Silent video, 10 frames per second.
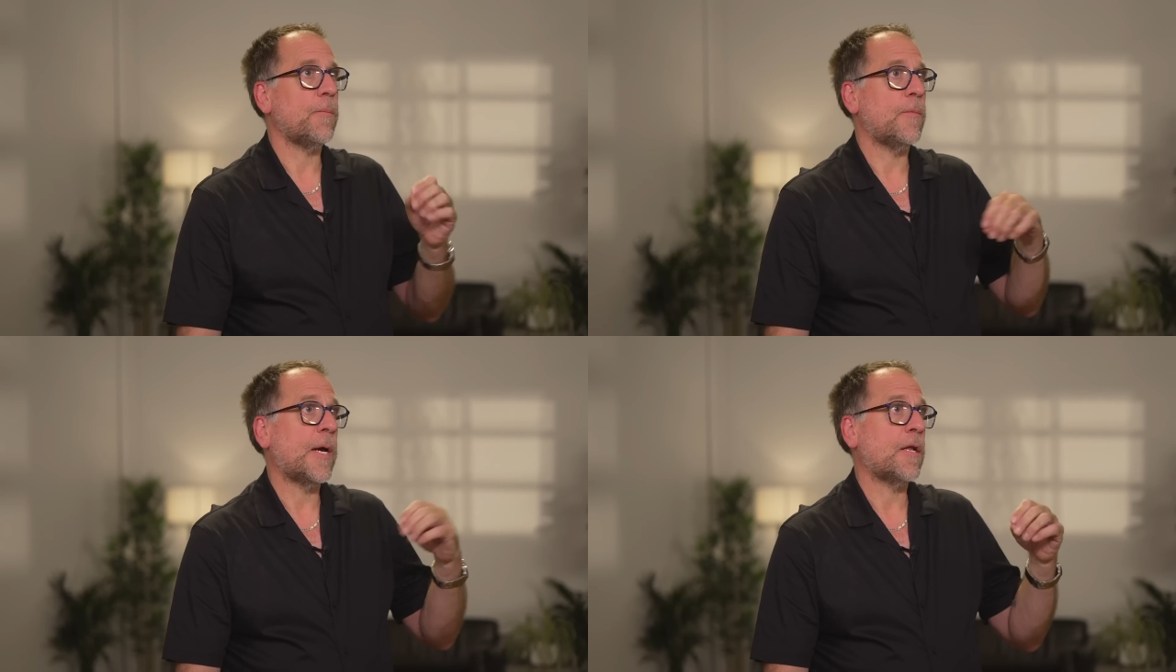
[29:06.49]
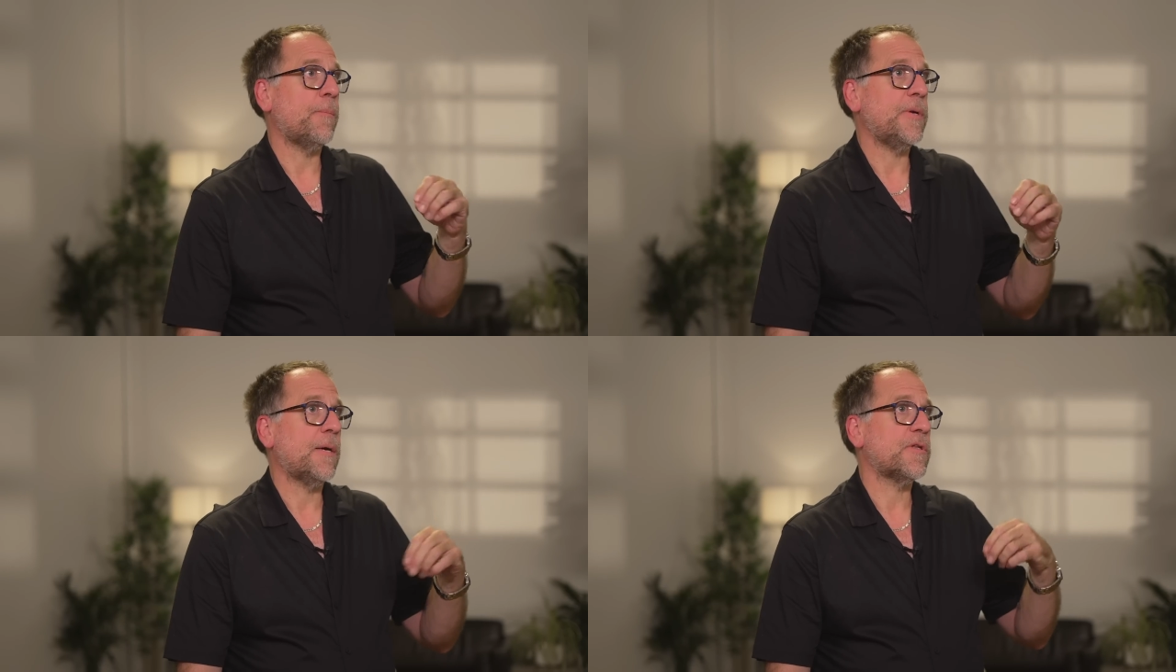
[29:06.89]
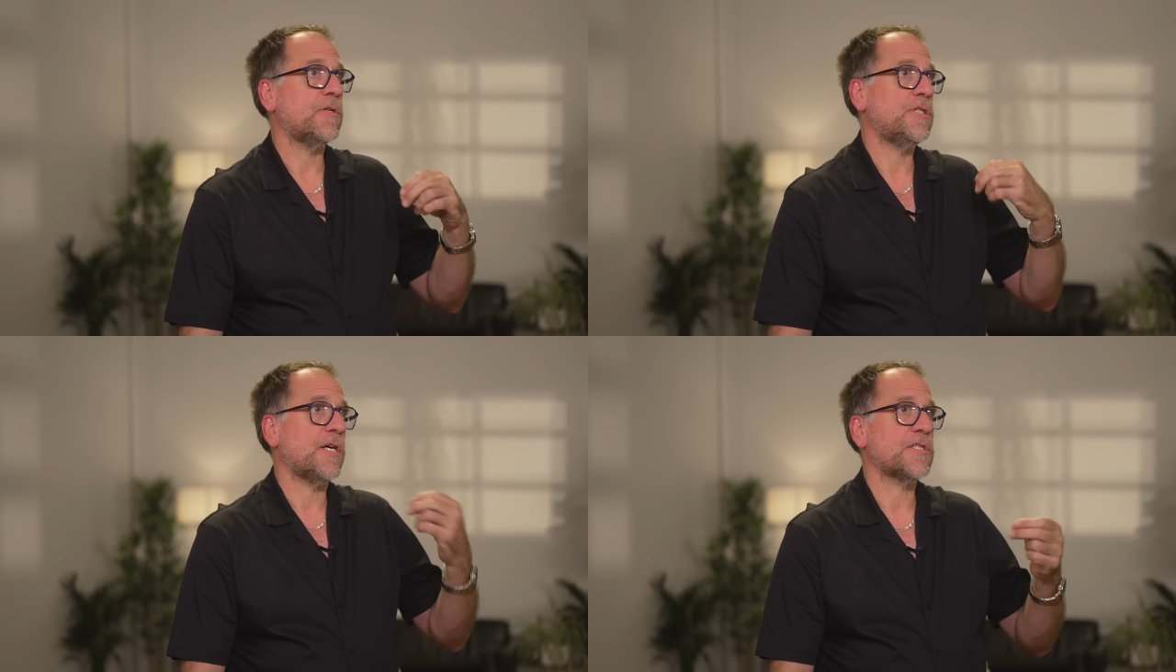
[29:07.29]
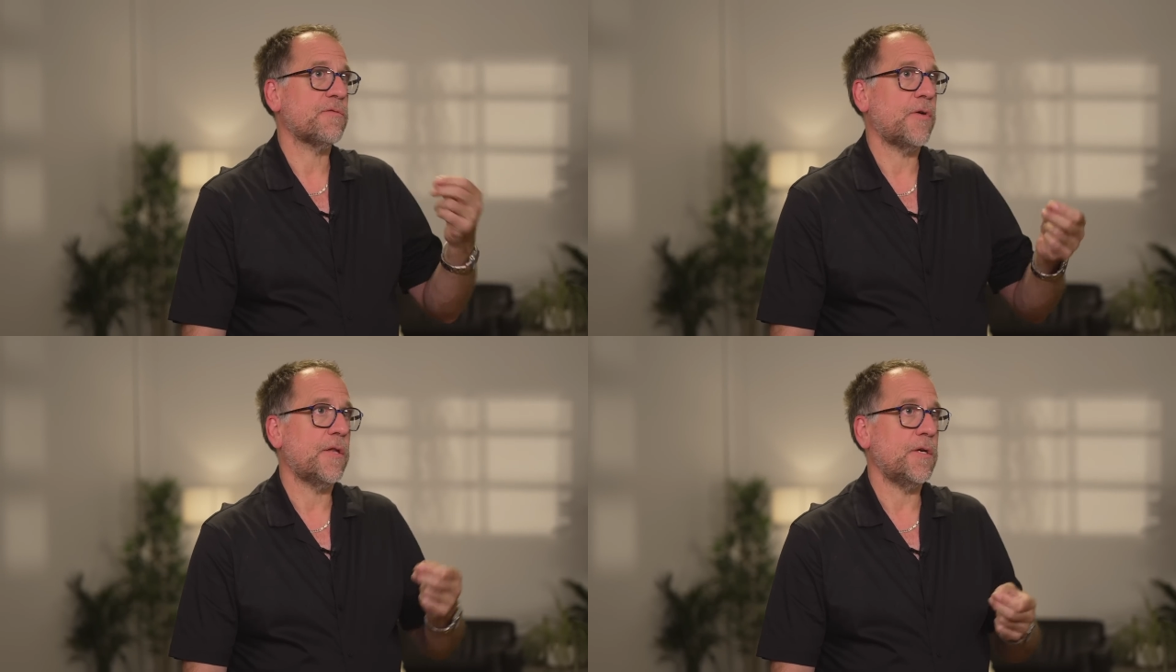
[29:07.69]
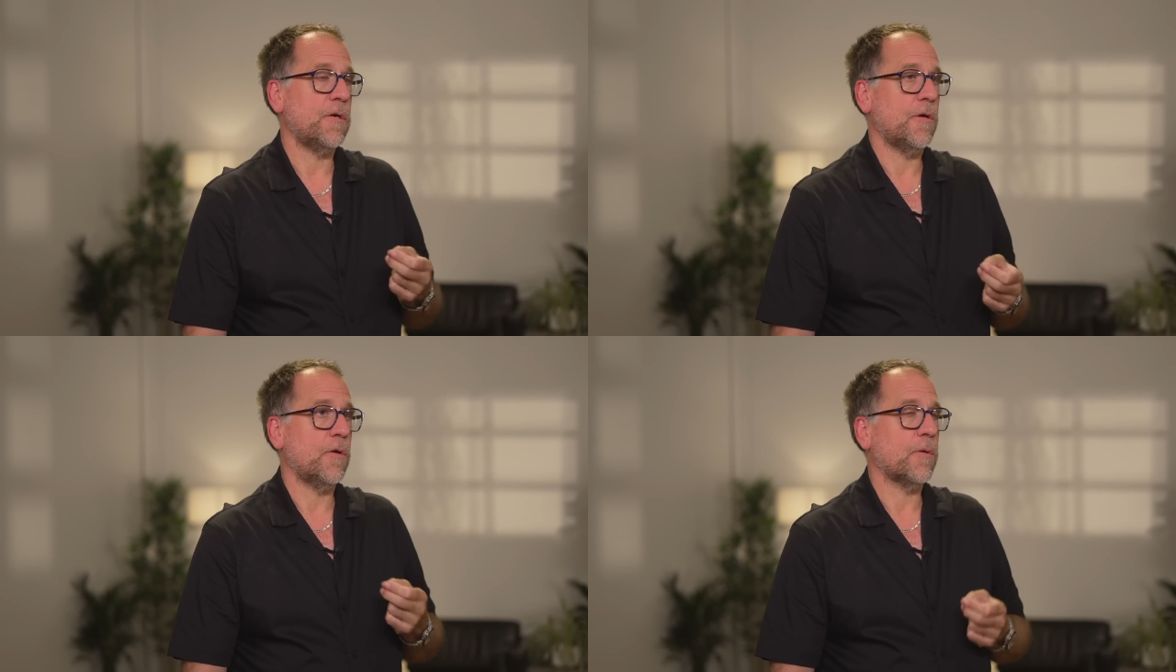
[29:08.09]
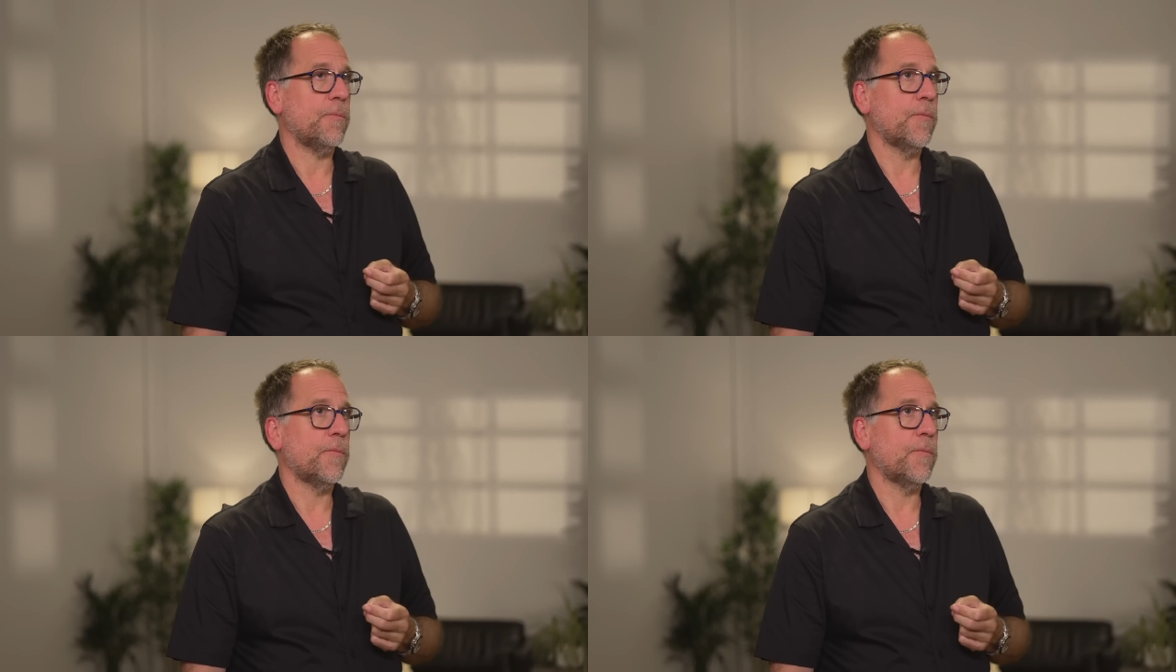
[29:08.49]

might not be able to justify that you know them.